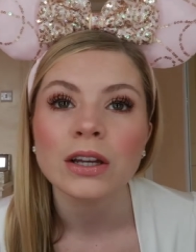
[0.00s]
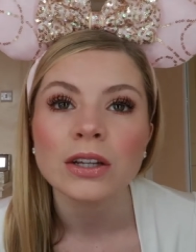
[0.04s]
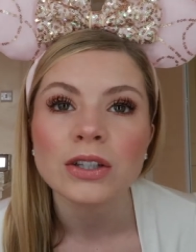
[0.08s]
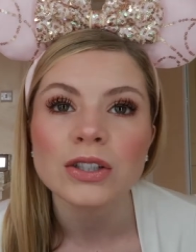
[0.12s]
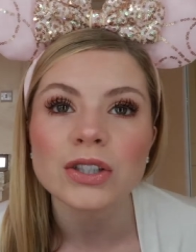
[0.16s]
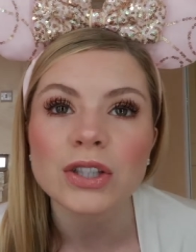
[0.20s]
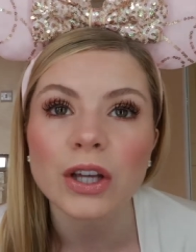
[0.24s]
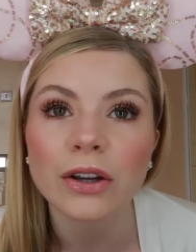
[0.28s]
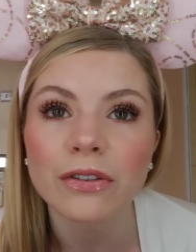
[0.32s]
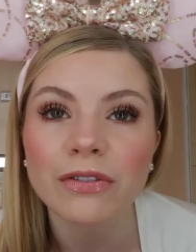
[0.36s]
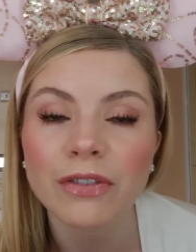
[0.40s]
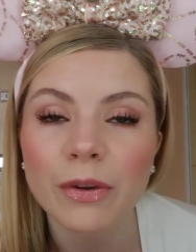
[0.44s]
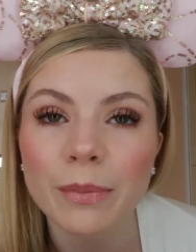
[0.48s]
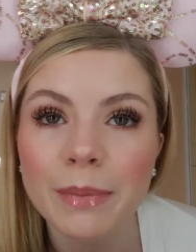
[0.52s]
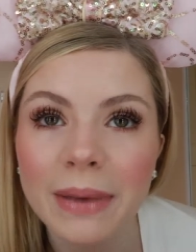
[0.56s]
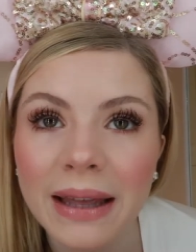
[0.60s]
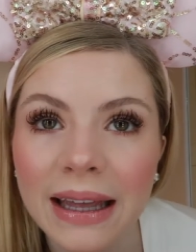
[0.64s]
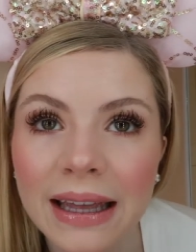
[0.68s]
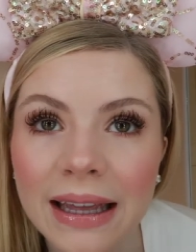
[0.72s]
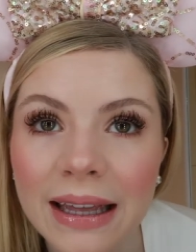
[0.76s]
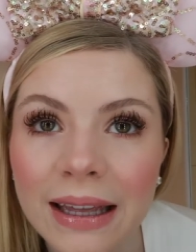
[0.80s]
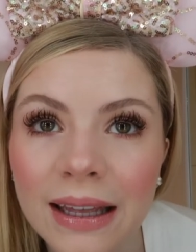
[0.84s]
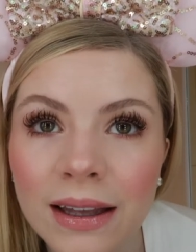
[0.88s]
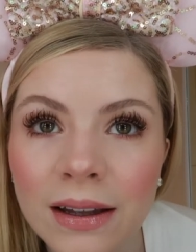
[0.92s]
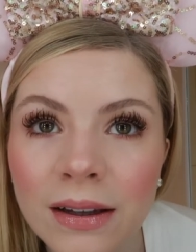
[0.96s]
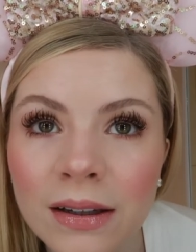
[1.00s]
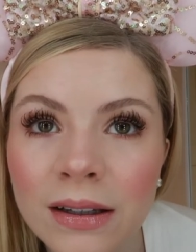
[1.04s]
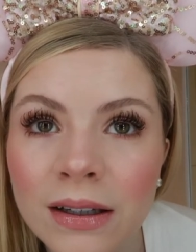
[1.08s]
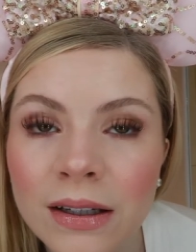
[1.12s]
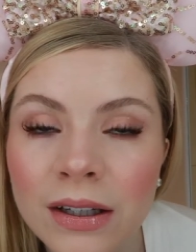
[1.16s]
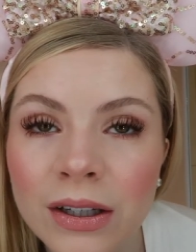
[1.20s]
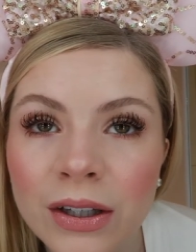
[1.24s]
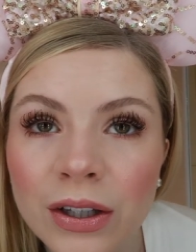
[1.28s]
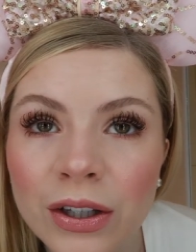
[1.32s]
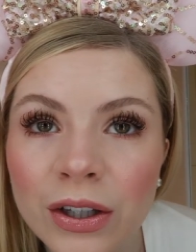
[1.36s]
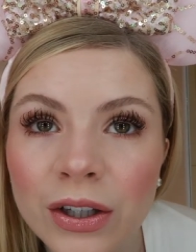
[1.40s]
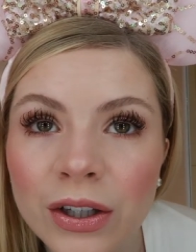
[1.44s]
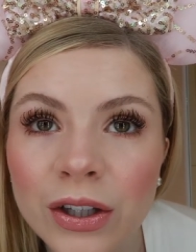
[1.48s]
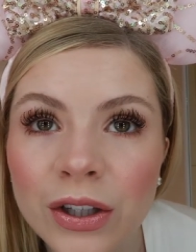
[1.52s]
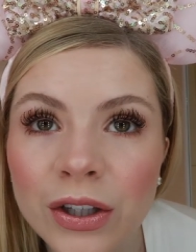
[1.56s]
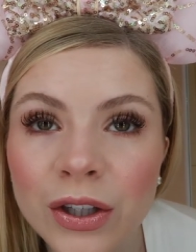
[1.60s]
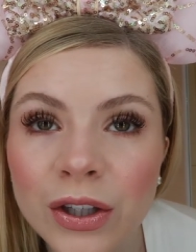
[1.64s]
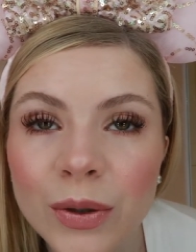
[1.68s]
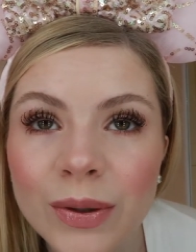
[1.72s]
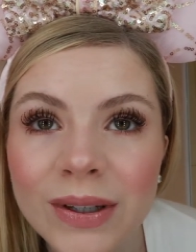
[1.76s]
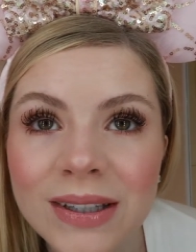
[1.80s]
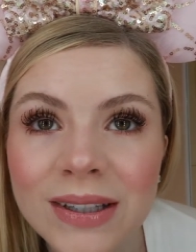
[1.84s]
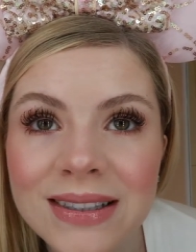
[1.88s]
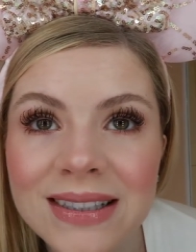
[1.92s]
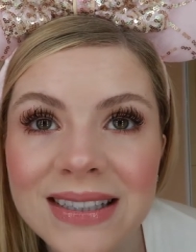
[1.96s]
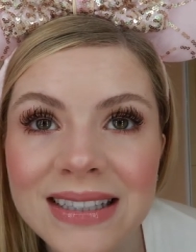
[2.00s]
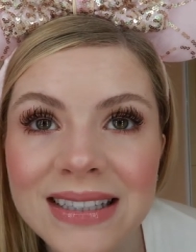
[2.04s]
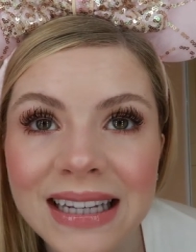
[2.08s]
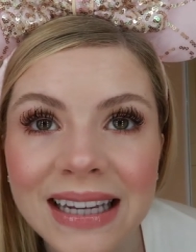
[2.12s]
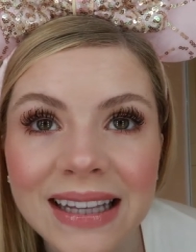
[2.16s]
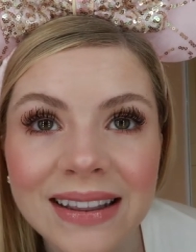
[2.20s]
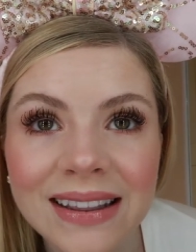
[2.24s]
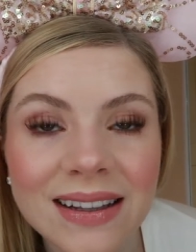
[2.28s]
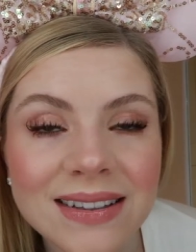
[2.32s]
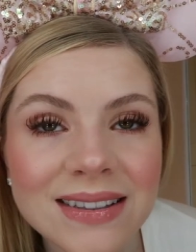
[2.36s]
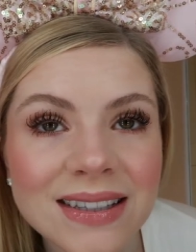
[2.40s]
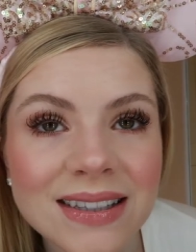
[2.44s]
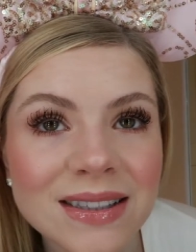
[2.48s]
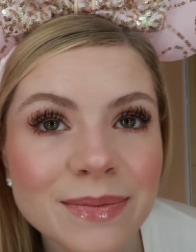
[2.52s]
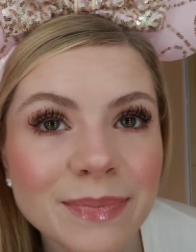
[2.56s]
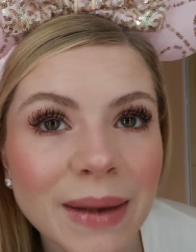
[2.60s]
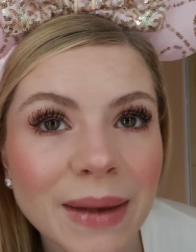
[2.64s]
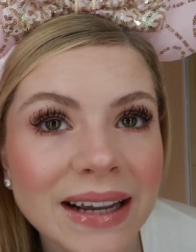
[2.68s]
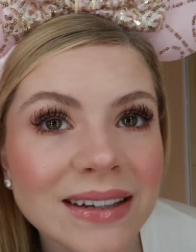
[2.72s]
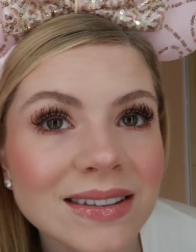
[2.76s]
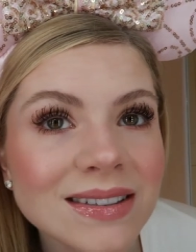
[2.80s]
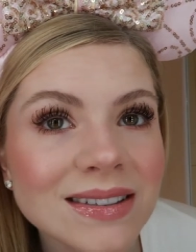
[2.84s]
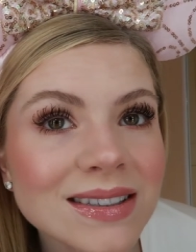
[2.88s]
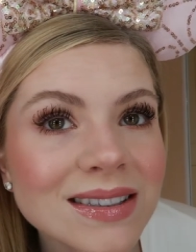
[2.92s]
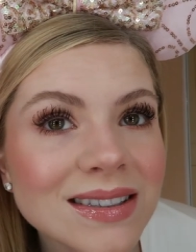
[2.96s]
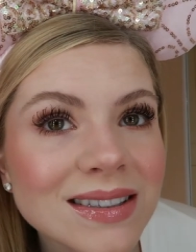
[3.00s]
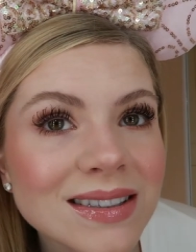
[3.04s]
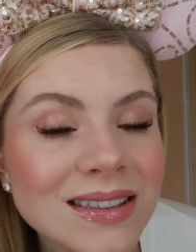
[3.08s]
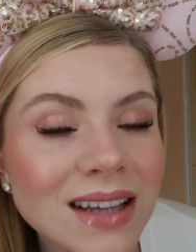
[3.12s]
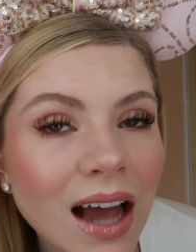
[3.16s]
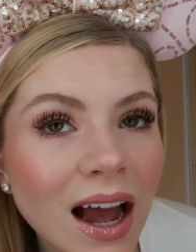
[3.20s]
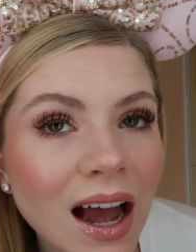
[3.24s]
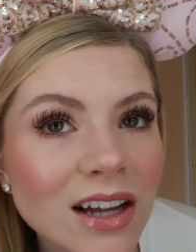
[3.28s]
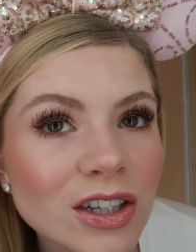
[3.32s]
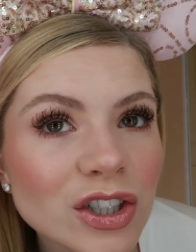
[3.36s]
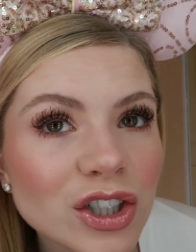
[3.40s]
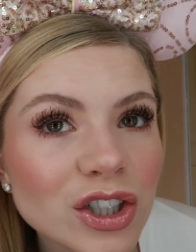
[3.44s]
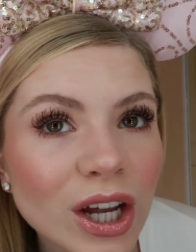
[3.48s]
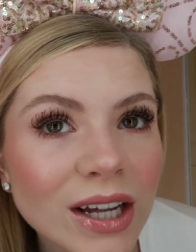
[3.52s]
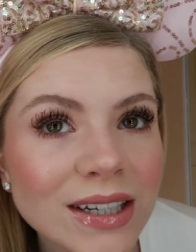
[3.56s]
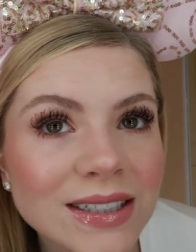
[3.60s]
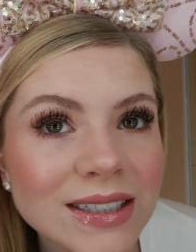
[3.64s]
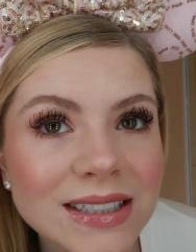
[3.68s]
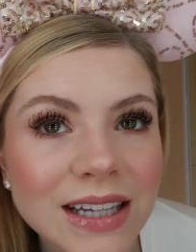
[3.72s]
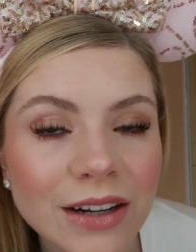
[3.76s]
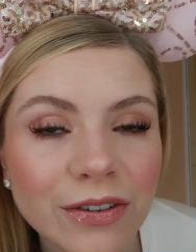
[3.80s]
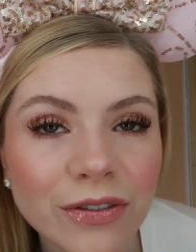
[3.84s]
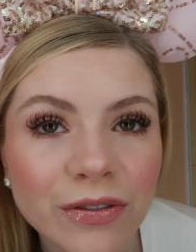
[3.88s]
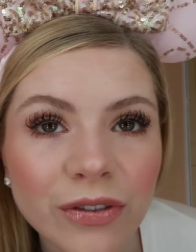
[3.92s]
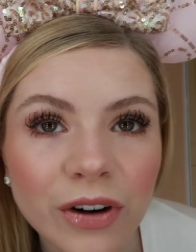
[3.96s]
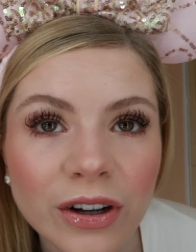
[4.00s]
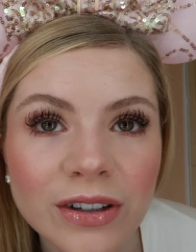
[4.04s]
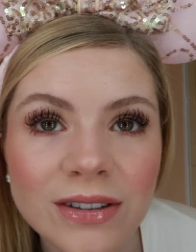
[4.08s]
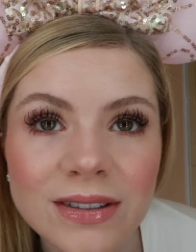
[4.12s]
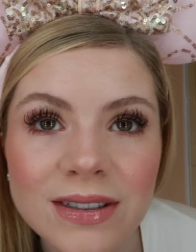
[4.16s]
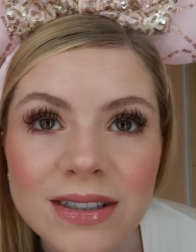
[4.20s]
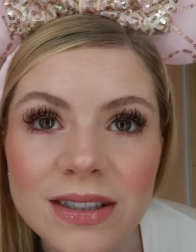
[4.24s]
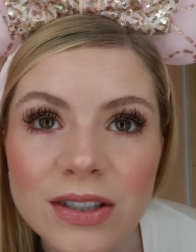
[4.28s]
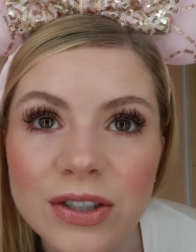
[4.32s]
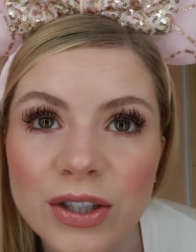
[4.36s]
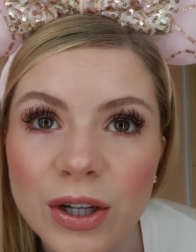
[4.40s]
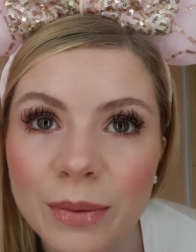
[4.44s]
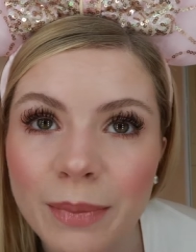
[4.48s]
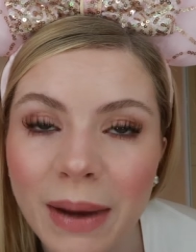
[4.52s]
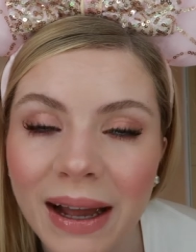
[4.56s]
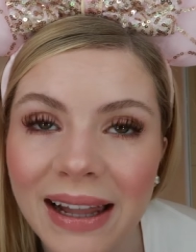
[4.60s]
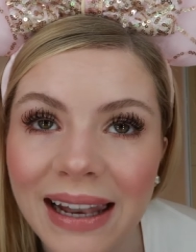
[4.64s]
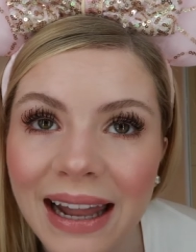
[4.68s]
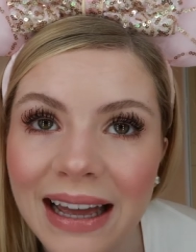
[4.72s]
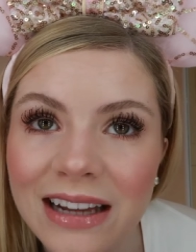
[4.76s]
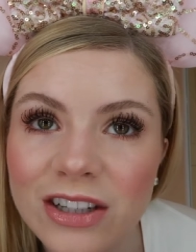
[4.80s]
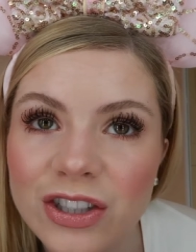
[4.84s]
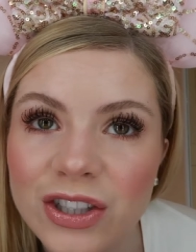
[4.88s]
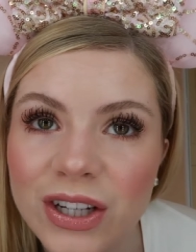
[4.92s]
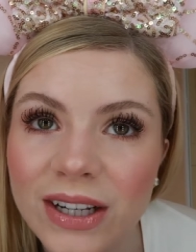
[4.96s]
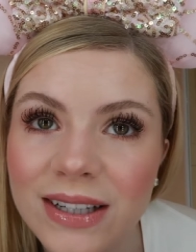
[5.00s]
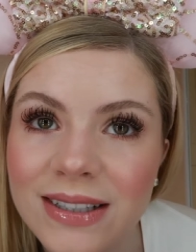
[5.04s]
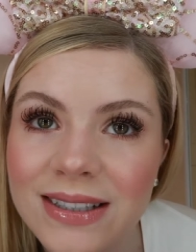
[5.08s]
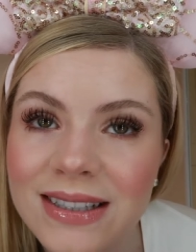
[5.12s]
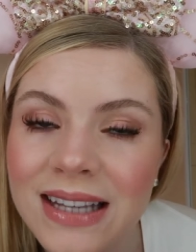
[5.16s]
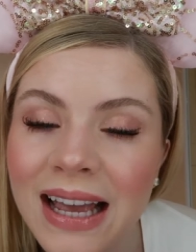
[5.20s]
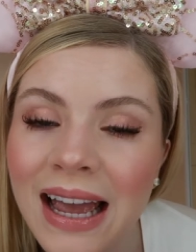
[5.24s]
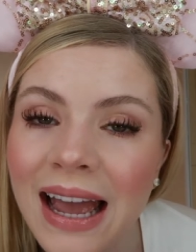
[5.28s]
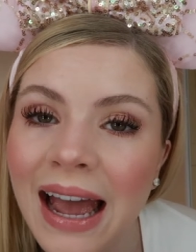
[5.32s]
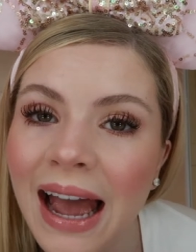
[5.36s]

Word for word: So for me, you can see this has made such a difference to my lashes